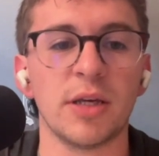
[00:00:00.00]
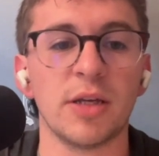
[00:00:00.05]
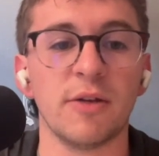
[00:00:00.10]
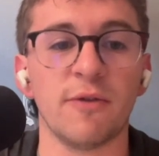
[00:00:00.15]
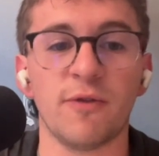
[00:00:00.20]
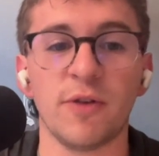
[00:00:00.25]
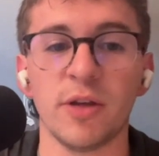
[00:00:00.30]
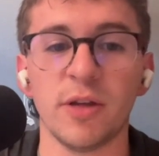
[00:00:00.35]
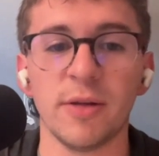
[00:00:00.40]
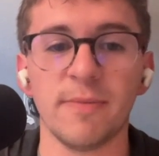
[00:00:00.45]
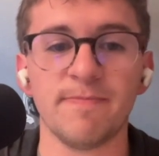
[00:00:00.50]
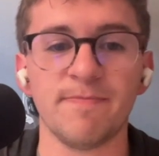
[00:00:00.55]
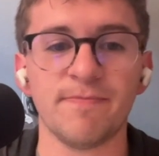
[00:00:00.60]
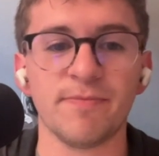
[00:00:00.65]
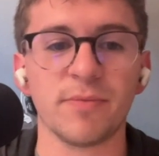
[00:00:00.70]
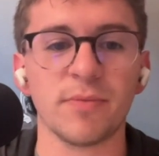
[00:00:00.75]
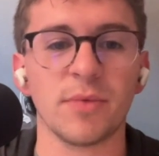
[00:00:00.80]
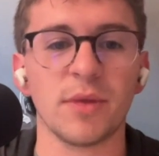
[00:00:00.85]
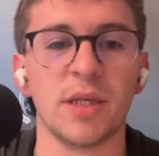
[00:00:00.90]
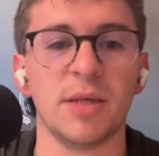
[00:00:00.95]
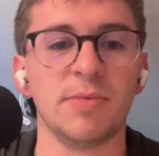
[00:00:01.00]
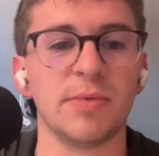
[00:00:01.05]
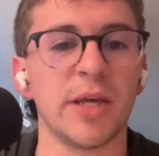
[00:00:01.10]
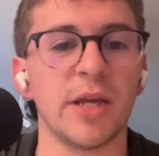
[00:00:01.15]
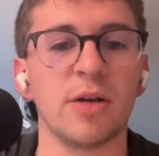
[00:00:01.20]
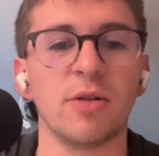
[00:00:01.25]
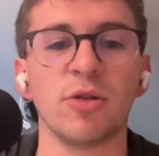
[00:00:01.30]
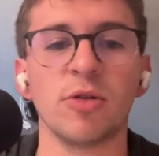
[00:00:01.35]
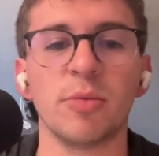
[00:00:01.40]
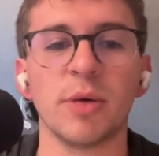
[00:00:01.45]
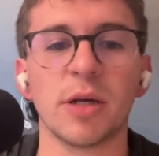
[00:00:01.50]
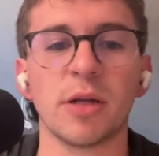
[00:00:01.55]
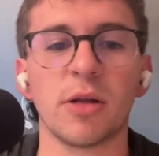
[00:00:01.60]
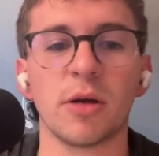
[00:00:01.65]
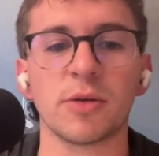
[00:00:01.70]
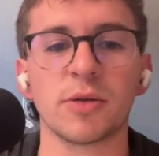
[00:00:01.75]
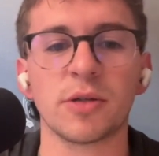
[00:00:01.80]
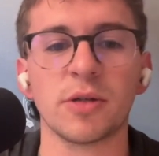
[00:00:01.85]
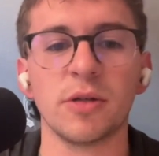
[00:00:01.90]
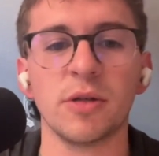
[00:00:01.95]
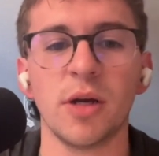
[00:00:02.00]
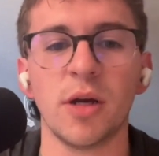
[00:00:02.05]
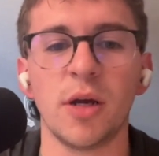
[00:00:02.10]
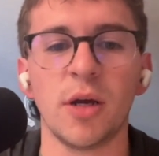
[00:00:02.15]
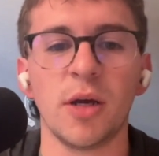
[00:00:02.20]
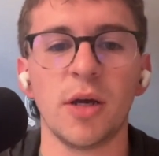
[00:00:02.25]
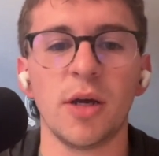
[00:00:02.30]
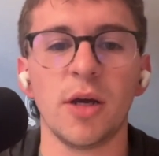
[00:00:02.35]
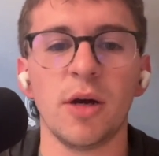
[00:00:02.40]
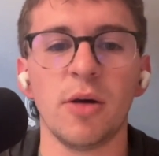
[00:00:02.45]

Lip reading: Can you feel it? Keeps getting a little bit closer.